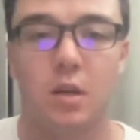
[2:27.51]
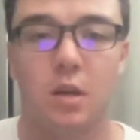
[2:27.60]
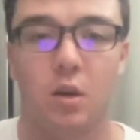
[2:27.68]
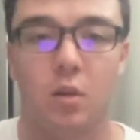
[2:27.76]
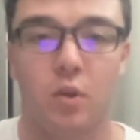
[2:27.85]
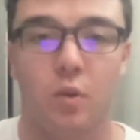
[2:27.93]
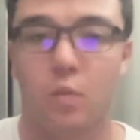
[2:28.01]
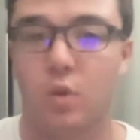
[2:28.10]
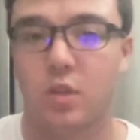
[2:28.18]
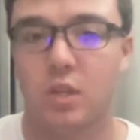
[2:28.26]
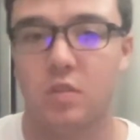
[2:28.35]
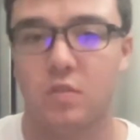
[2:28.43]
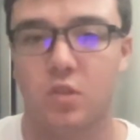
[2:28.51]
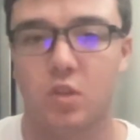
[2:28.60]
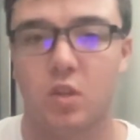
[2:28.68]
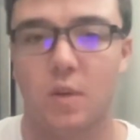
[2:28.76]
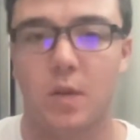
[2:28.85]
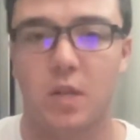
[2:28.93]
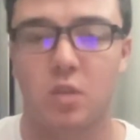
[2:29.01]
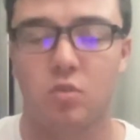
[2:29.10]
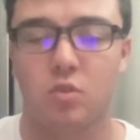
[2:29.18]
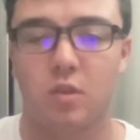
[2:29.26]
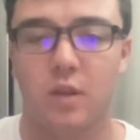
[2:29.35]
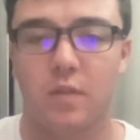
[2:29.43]
Although, one thing is for certain, I'm not so
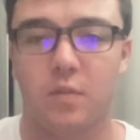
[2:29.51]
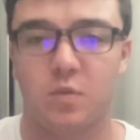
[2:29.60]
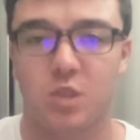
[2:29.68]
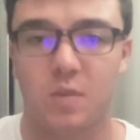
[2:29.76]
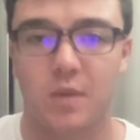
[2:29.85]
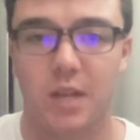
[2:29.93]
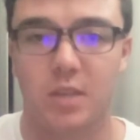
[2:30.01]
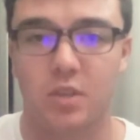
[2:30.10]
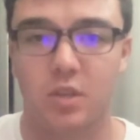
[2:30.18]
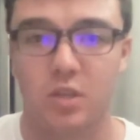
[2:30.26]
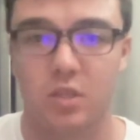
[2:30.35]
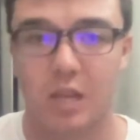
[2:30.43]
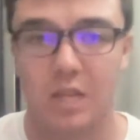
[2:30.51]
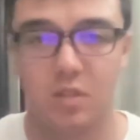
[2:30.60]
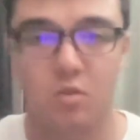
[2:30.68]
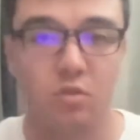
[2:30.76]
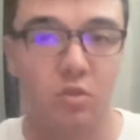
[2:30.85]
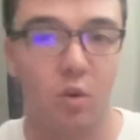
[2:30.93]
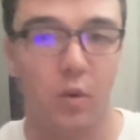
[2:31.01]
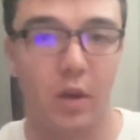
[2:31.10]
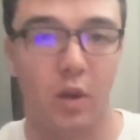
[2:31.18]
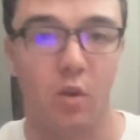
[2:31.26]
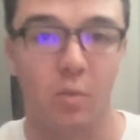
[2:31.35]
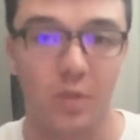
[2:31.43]
sure that film's going to be as good as last year's No Way
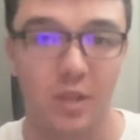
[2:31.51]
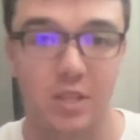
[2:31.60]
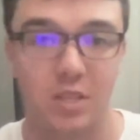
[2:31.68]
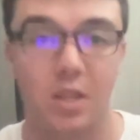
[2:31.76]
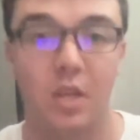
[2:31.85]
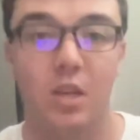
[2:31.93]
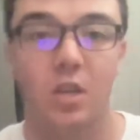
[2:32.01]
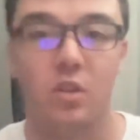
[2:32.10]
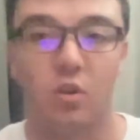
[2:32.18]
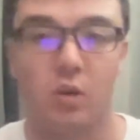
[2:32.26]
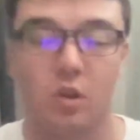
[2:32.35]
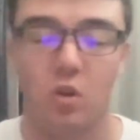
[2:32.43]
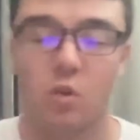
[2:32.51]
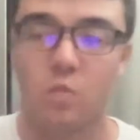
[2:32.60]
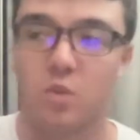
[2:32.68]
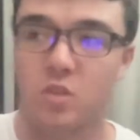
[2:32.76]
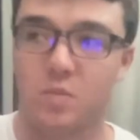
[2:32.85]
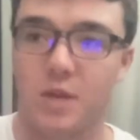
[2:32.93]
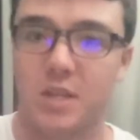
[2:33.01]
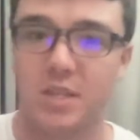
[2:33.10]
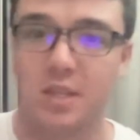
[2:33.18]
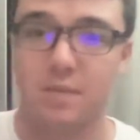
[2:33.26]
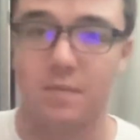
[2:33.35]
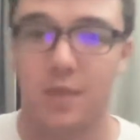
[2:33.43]
Home, because No Way Home was
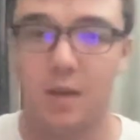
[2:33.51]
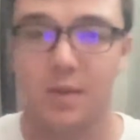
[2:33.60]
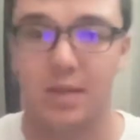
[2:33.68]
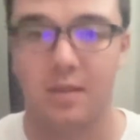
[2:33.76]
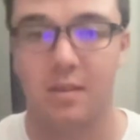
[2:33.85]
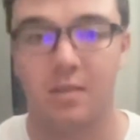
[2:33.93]
amazing. I mean,